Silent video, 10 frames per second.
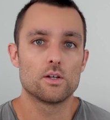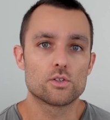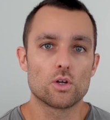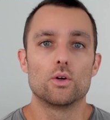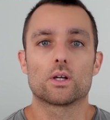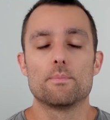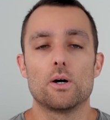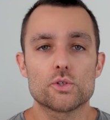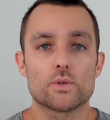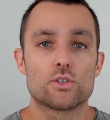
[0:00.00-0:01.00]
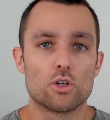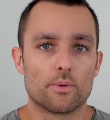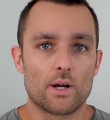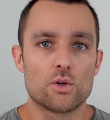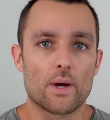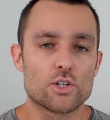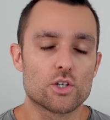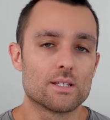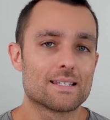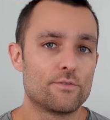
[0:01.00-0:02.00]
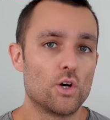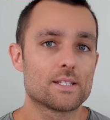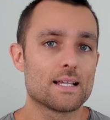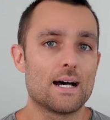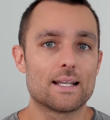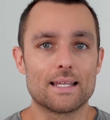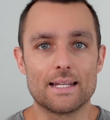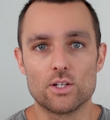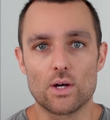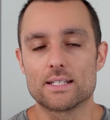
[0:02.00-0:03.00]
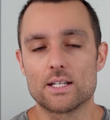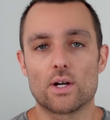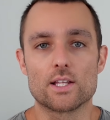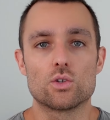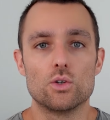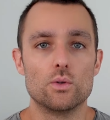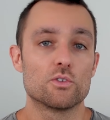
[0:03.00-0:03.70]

So compulsory superannuation first started in 1992. It